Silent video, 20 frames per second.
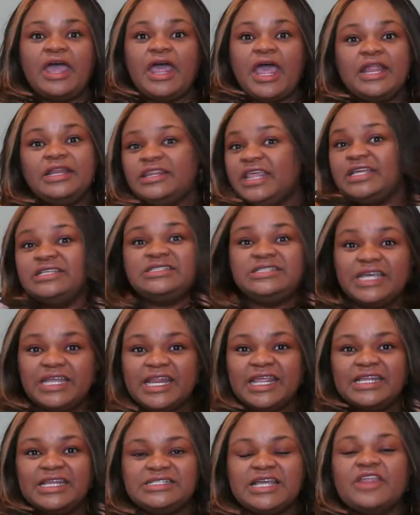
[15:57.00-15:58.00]
and they
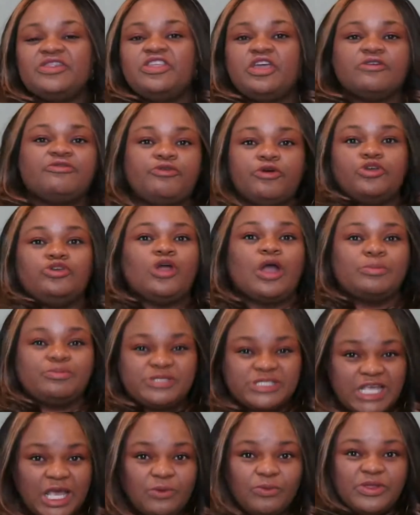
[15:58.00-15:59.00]
didn't, and therefore you're
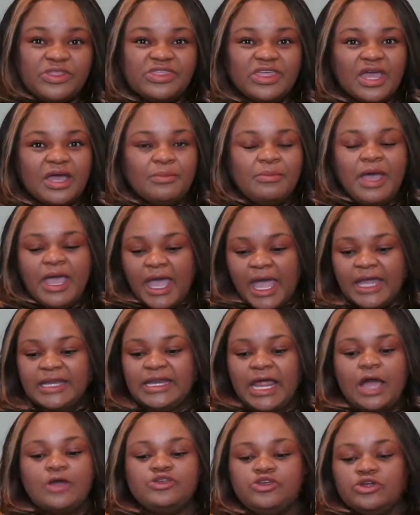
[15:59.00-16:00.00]
upset with them, and
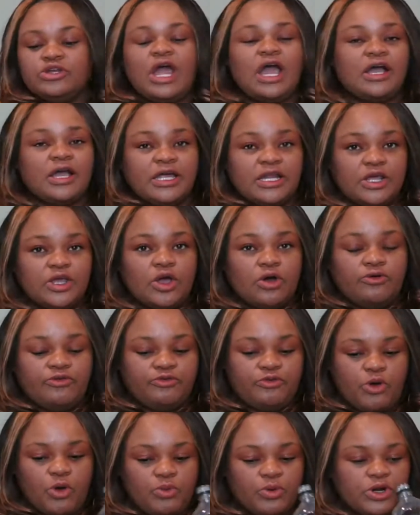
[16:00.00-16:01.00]
now you're not going to go
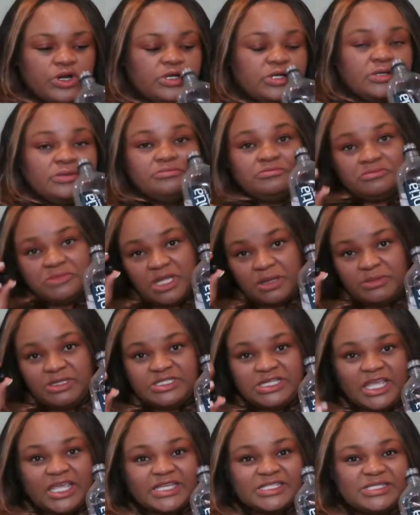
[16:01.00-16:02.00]
forward. Let me
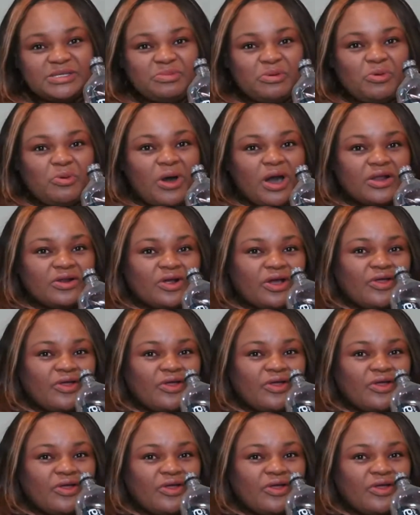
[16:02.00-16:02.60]
take a sip of water